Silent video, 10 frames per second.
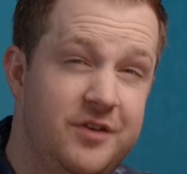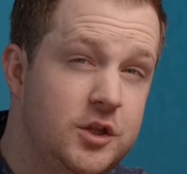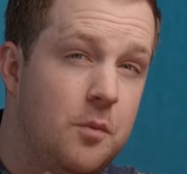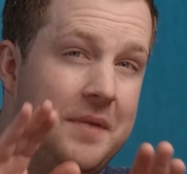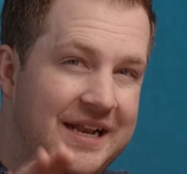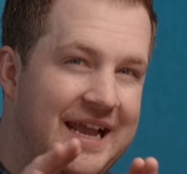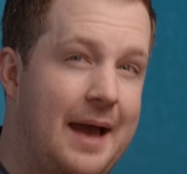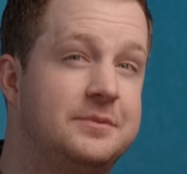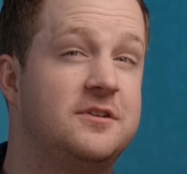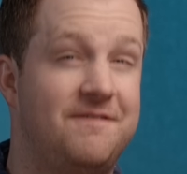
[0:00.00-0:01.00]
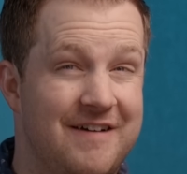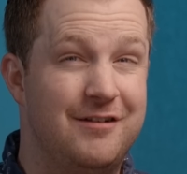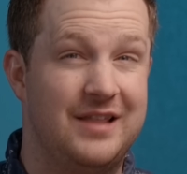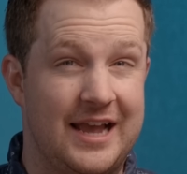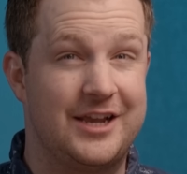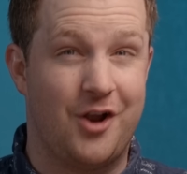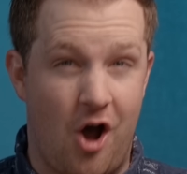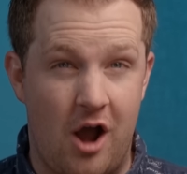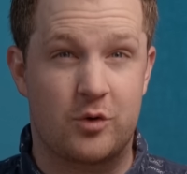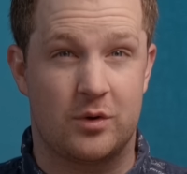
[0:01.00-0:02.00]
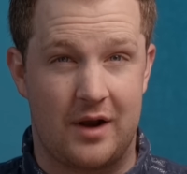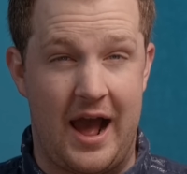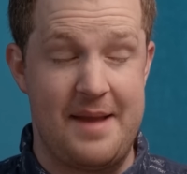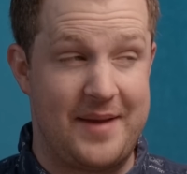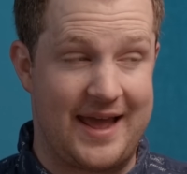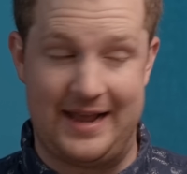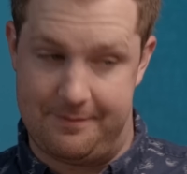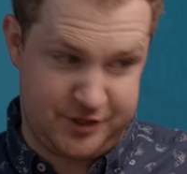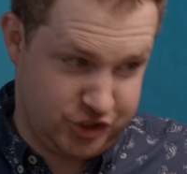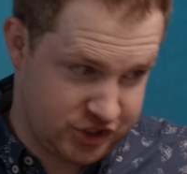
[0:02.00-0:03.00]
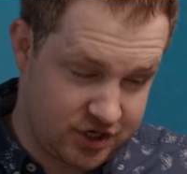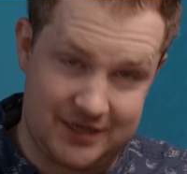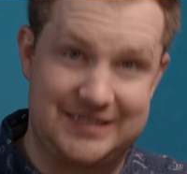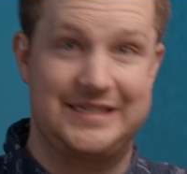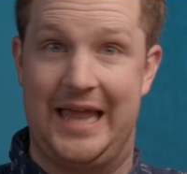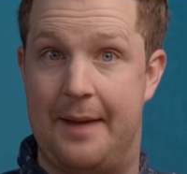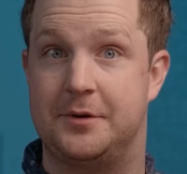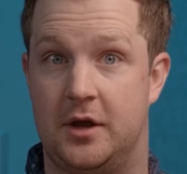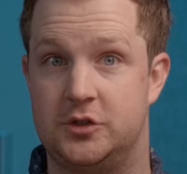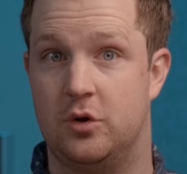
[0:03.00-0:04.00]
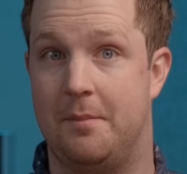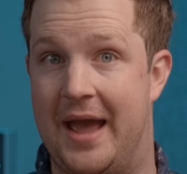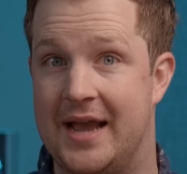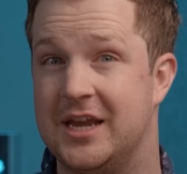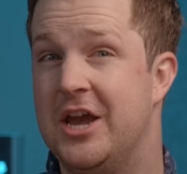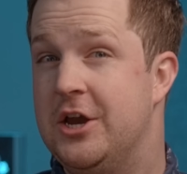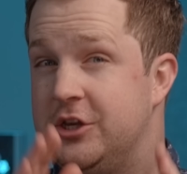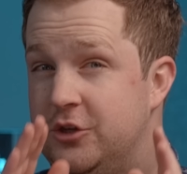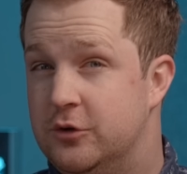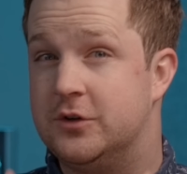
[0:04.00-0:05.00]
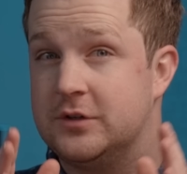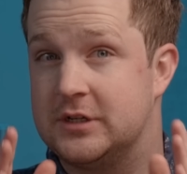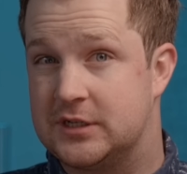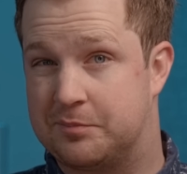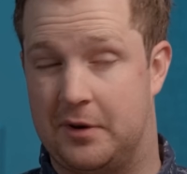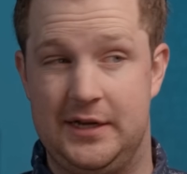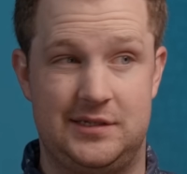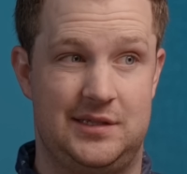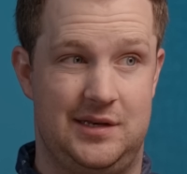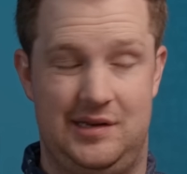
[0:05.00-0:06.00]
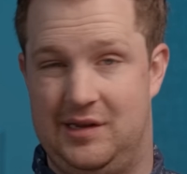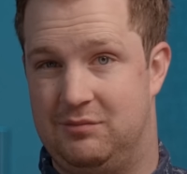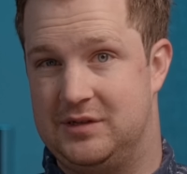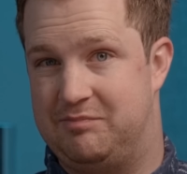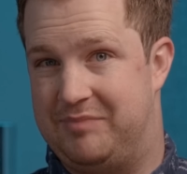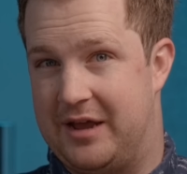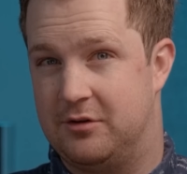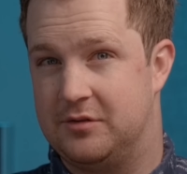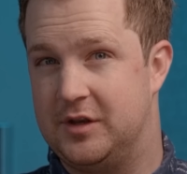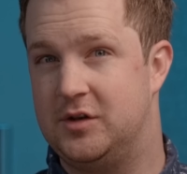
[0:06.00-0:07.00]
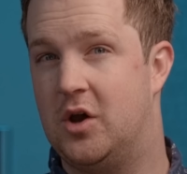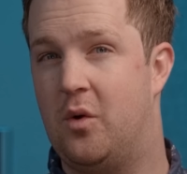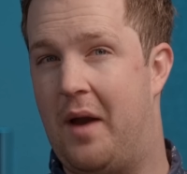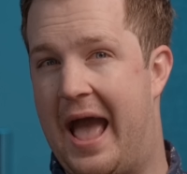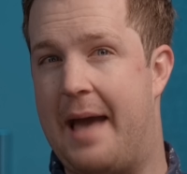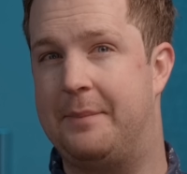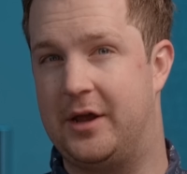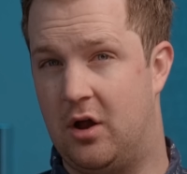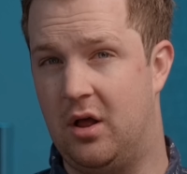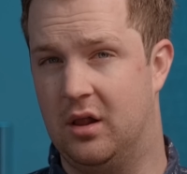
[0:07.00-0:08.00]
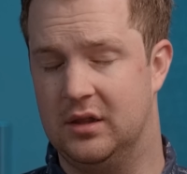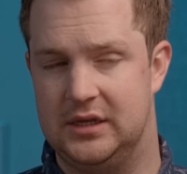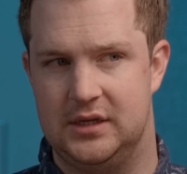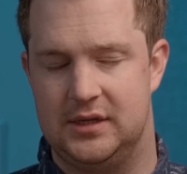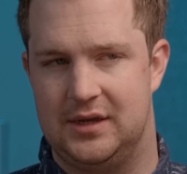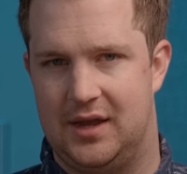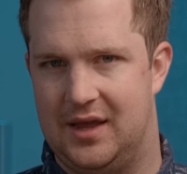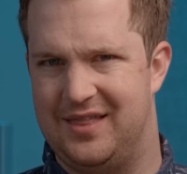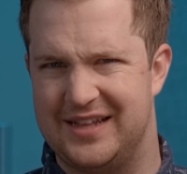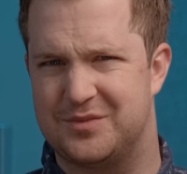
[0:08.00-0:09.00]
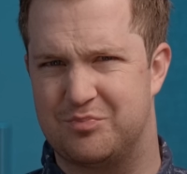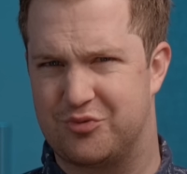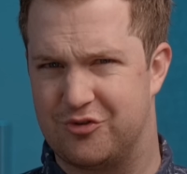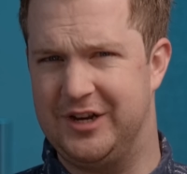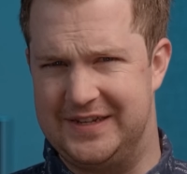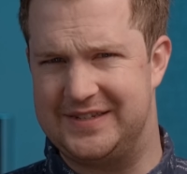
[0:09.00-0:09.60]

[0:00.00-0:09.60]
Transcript: even though many apps felt like an awkward iPad app that just got slapped onto a Mac, users expressed that it was better than no app at all and that's pretty